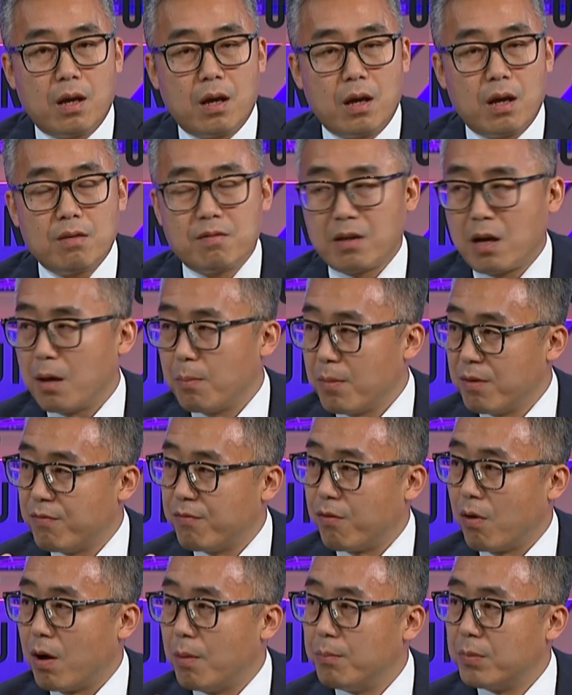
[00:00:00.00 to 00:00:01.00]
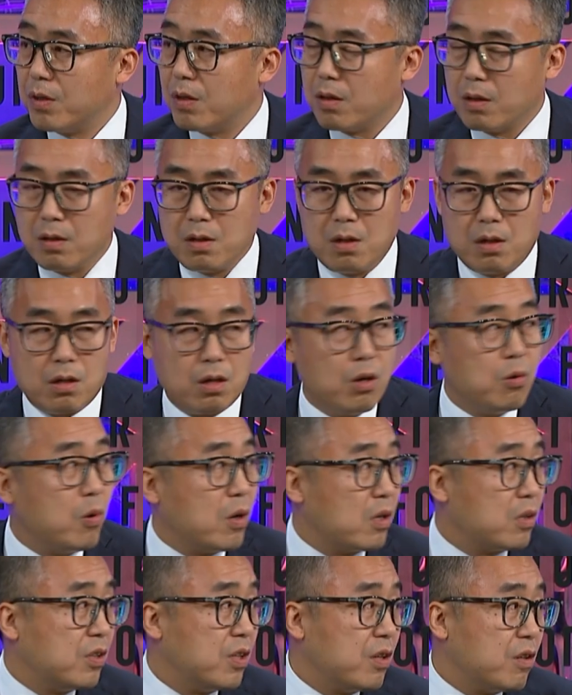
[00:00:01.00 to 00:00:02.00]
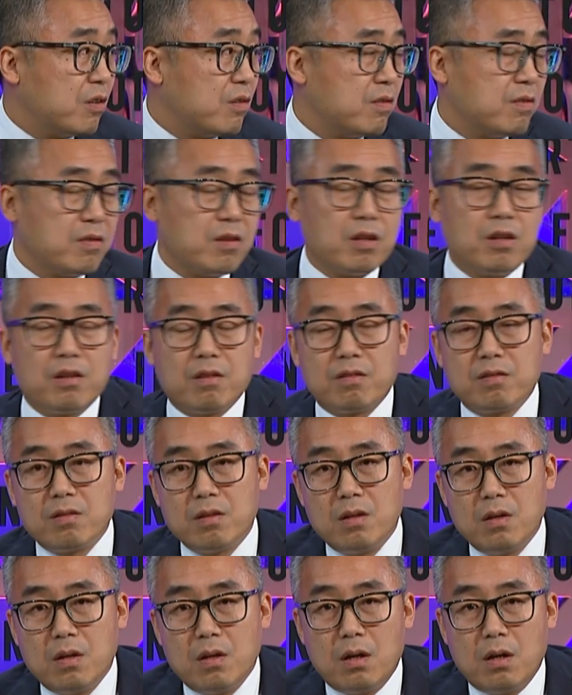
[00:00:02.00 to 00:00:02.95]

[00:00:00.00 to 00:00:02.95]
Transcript: is coming from the lower tier cities.